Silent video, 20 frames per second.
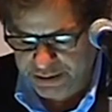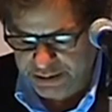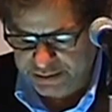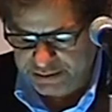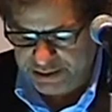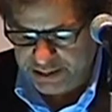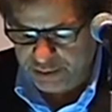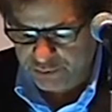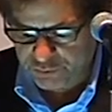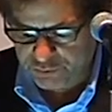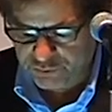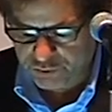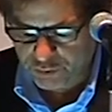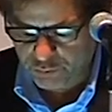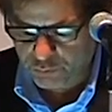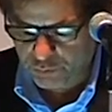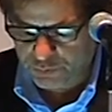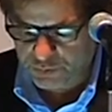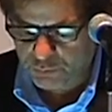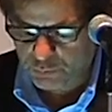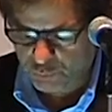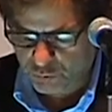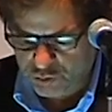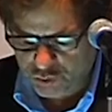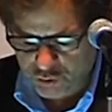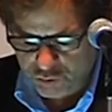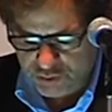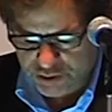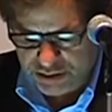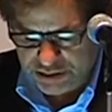Now, so
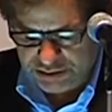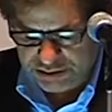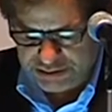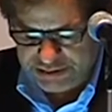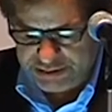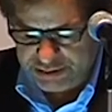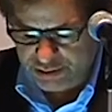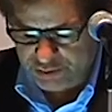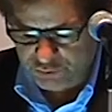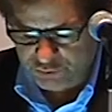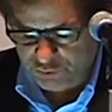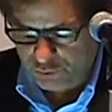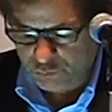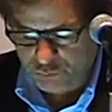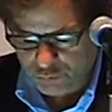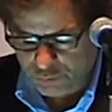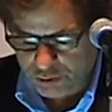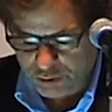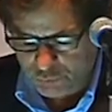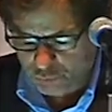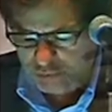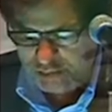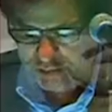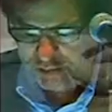Richard Colleen, who's a really